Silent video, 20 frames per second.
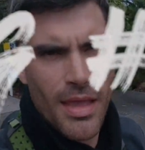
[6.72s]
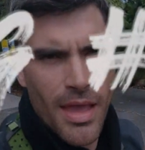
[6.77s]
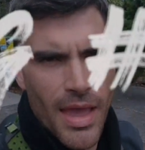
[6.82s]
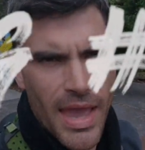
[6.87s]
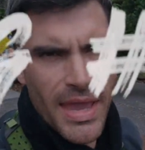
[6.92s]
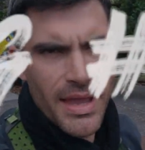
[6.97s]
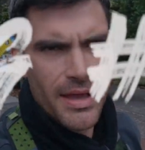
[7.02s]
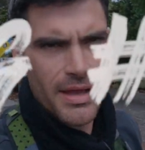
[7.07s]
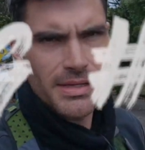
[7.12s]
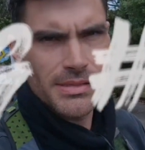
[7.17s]

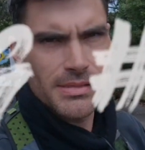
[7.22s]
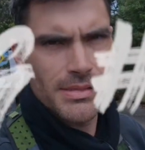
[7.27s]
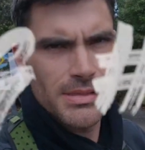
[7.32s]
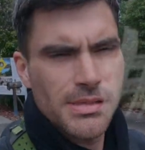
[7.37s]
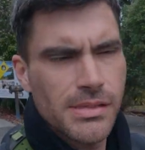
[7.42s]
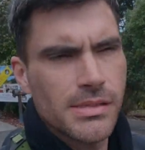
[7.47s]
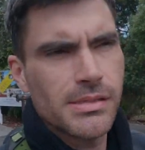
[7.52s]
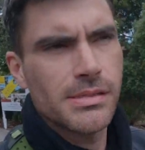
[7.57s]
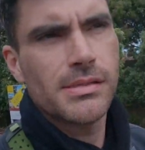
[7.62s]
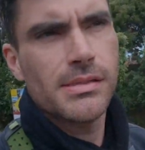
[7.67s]
Hey guys,
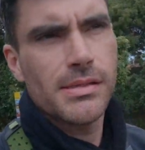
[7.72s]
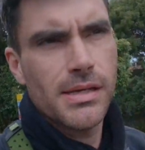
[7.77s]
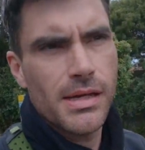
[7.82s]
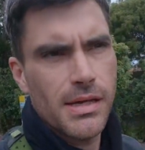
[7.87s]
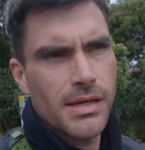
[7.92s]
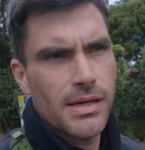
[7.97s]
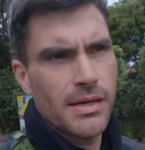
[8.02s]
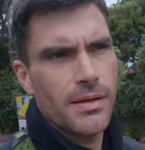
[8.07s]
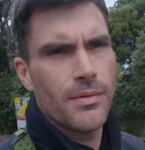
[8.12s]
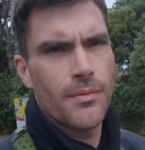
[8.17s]
it's
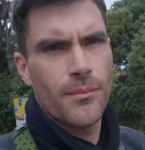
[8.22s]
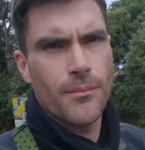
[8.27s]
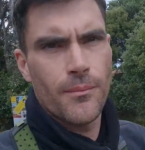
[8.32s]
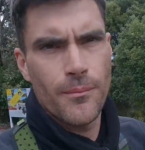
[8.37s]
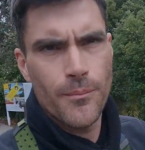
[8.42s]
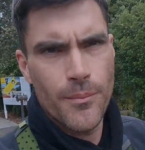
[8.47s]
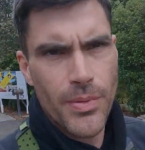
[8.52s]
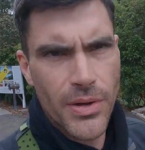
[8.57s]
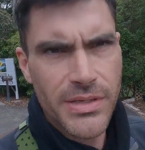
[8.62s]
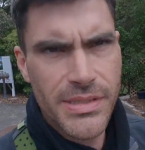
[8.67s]

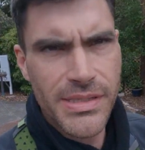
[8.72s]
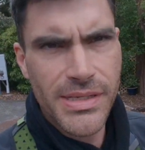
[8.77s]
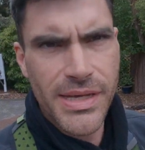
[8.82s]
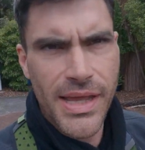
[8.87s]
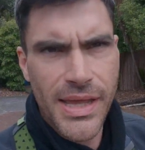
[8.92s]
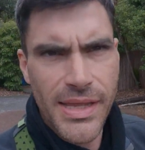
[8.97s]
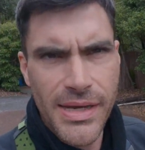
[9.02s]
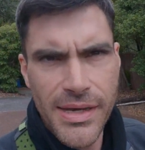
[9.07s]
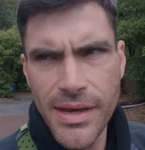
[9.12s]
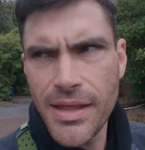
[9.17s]
Boxing
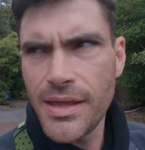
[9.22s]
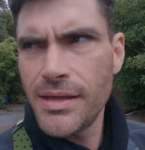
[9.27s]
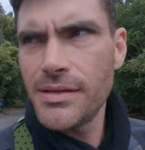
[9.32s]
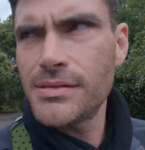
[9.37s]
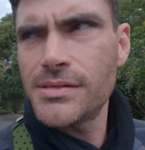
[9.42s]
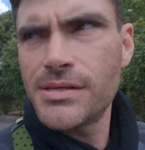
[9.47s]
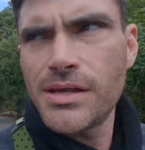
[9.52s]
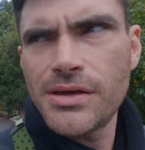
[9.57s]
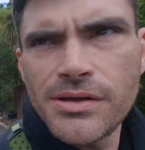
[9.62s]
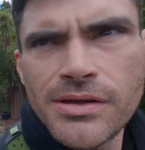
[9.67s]
Day today,
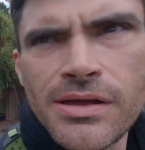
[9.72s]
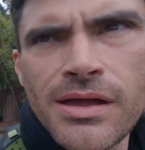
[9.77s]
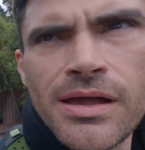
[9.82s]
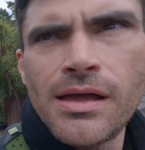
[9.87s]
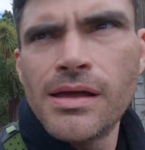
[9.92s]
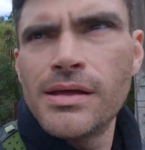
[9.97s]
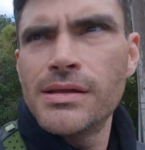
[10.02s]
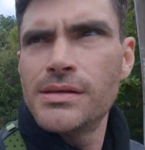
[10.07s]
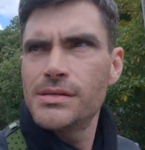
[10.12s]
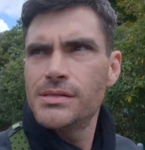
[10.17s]
so
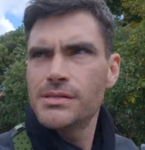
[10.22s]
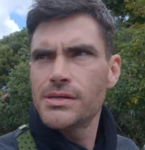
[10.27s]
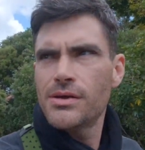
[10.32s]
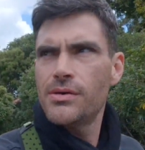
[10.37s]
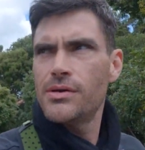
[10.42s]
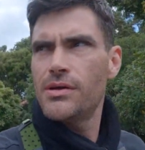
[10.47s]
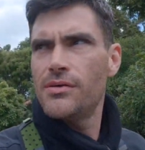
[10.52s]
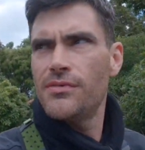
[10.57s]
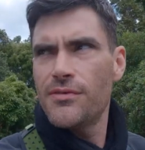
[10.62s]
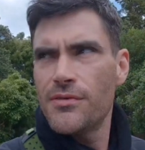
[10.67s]
just
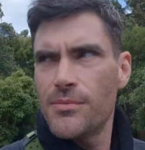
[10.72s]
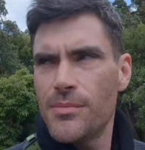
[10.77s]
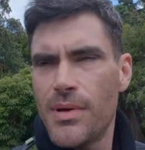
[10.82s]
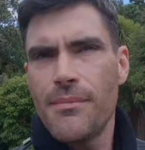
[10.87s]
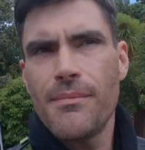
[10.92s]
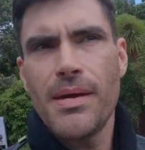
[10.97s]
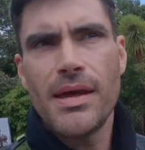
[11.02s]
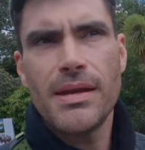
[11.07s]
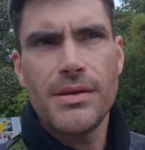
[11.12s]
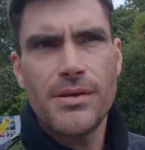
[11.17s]
going off for my
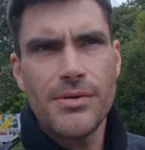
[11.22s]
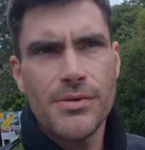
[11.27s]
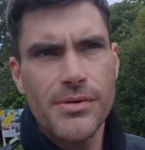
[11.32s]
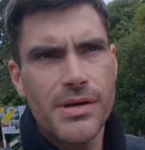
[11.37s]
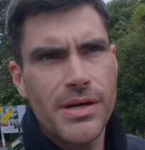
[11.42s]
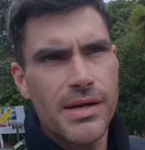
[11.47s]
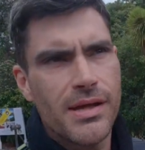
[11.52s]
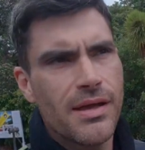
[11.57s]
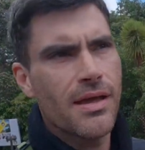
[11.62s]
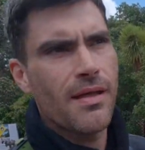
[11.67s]

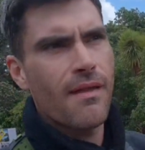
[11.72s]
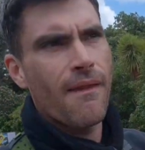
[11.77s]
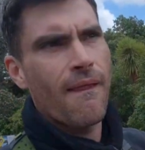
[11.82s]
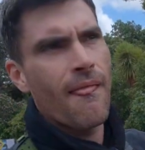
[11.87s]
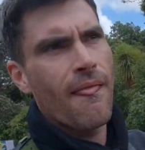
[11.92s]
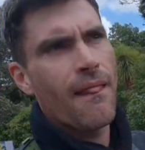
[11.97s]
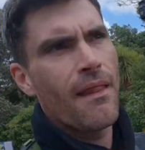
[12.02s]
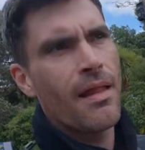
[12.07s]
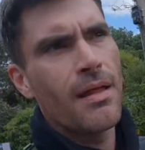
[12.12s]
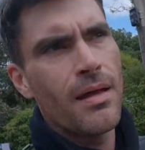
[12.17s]
mandatory
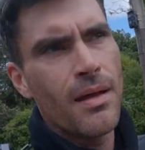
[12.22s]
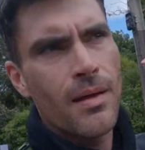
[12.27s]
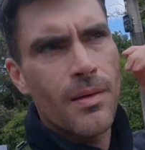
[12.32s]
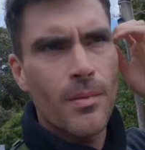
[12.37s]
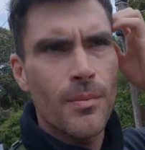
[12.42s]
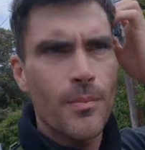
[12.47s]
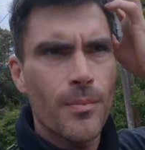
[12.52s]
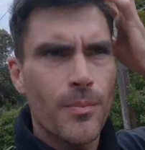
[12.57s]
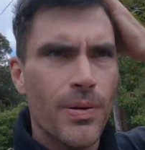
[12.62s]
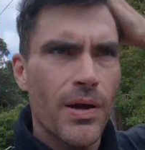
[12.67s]

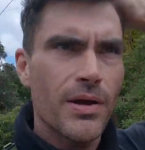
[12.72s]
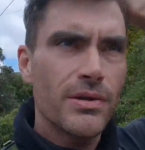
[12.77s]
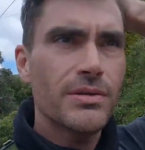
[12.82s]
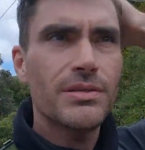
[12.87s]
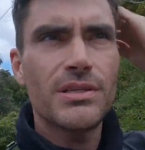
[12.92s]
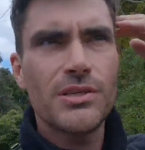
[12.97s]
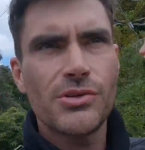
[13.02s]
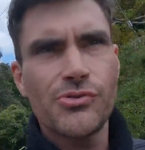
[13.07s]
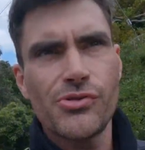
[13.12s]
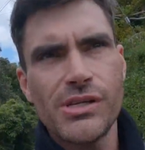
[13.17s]

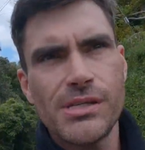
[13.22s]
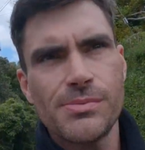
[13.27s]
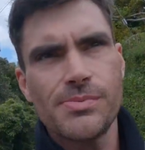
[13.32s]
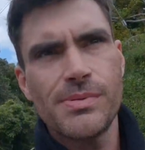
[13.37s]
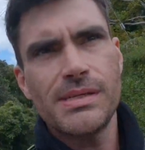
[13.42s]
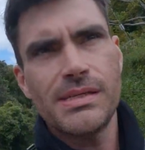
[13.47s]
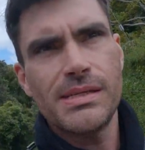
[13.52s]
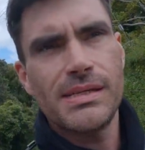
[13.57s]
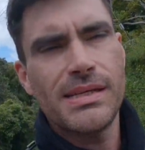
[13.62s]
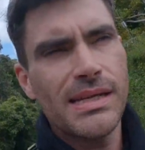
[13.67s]

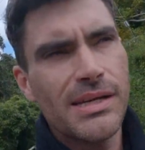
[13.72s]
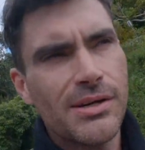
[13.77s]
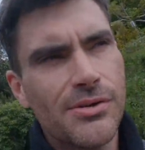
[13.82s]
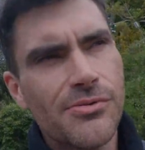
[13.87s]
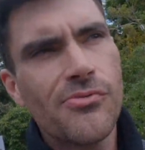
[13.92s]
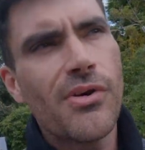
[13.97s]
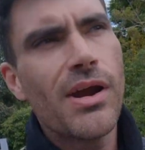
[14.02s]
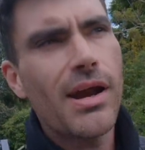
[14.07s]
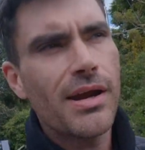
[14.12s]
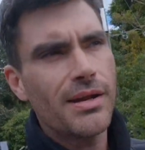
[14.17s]
post-Christmas dinner
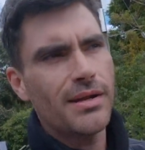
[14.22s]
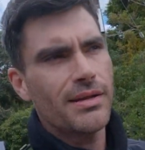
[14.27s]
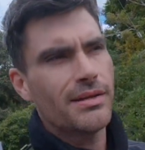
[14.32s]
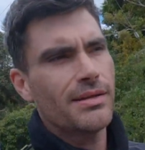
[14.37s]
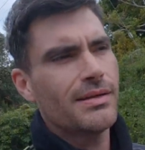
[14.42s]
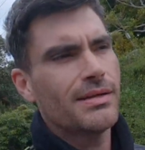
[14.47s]
run.